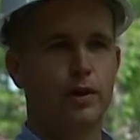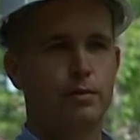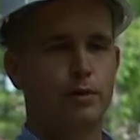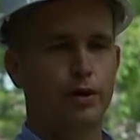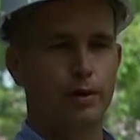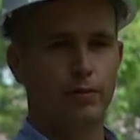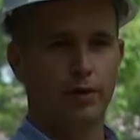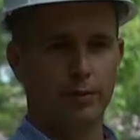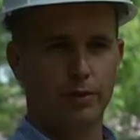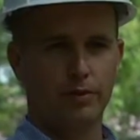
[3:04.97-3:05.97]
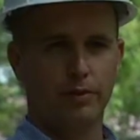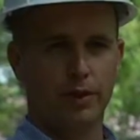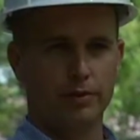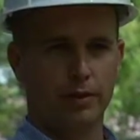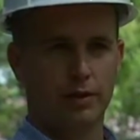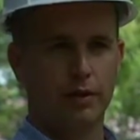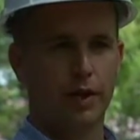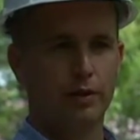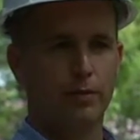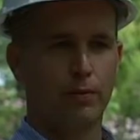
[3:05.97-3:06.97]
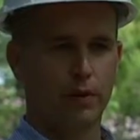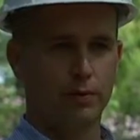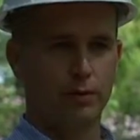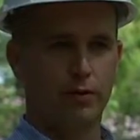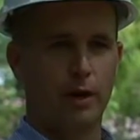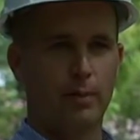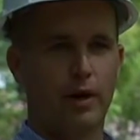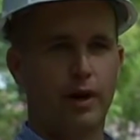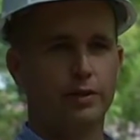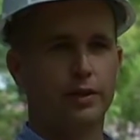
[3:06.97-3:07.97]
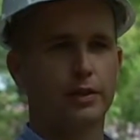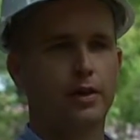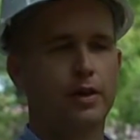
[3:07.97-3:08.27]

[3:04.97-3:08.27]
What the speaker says: Put up perimeter fencing around the perimeter of our project,